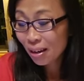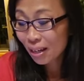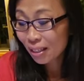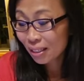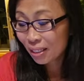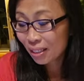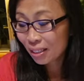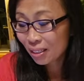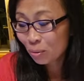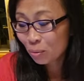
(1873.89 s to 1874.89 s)
I think
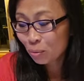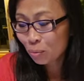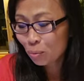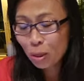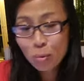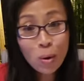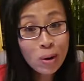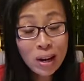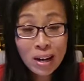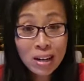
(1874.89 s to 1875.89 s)
we
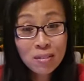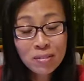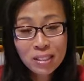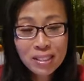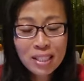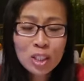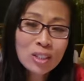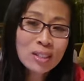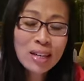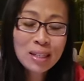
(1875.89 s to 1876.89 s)
won't have a
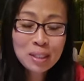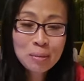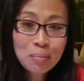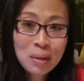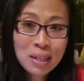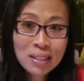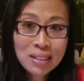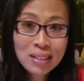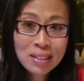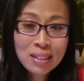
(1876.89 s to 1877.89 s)
session next month,
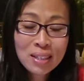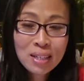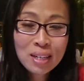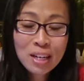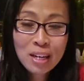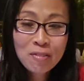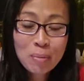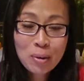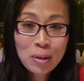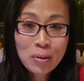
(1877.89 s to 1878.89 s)
if
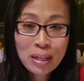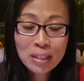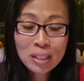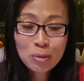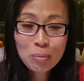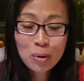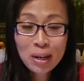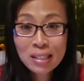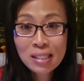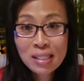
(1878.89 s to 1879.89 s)
I'm correct. That's what
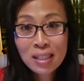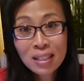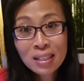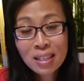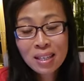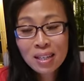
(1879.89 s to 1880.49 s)
Brian said.